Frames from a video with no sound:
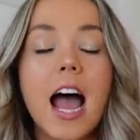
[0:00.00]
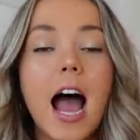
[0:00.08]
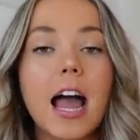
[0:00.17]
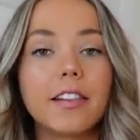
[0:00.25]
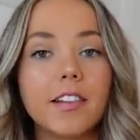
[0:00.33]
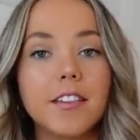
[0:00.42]

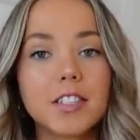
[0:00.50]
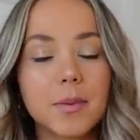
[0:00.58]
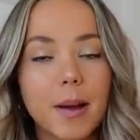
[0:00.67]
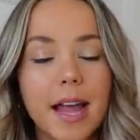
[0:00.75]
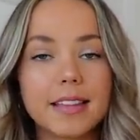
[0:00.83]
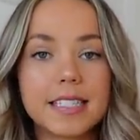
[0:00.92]
I love to
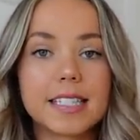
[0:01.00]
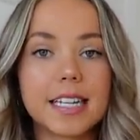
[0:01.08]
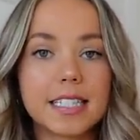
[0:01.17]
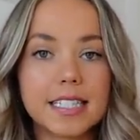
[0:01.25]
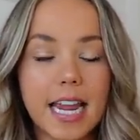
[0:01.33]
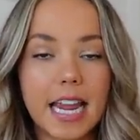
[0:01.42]
buy this
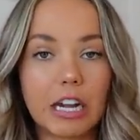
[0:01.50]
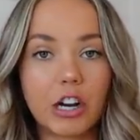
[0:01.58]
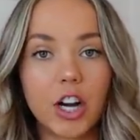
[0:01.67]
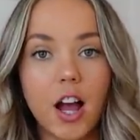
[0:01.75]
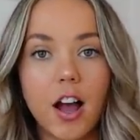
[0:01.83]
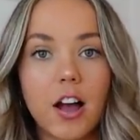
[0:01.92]

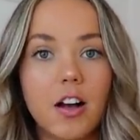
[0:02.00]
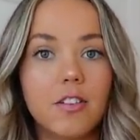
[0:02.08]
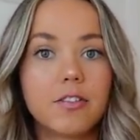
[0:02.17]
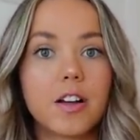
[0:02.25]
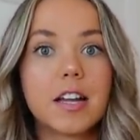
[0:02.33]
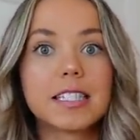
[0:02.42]
container of